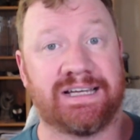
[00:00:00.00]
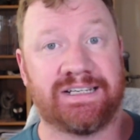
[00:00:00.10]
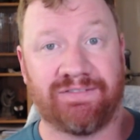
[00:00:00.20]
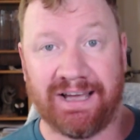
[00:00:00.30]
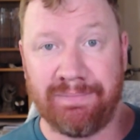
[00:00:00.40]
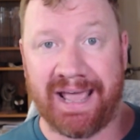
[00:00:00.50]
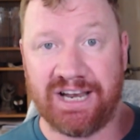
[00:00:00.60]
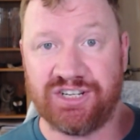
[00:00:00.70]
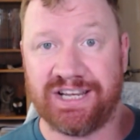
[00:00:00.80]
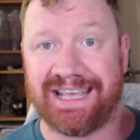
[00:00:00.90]
Divine
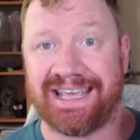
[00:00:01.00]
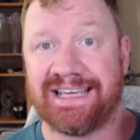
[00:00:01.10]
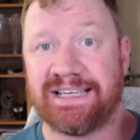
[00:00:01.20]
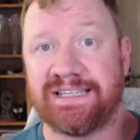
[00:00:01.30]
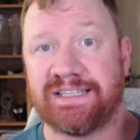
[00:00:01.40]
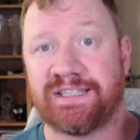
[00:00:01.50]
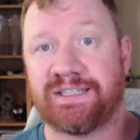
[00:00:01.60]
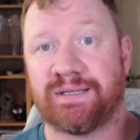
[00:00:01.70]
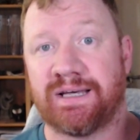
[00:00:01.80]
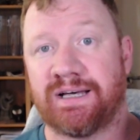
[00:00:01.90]
magic
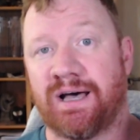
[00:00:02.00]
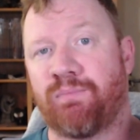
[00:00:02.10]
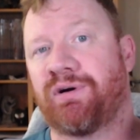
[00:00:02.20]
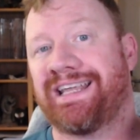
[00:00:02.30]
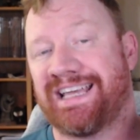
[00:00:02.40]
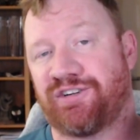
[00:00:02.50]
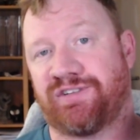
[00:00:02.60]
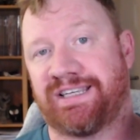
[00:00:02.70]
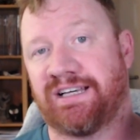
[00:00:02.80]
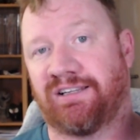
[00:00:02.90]
is a pretty
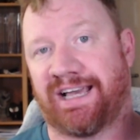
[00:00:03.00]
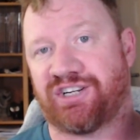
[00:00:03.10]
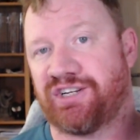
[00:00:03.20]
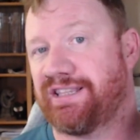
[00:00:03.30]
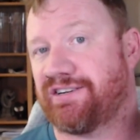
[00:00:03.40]
interesting collection.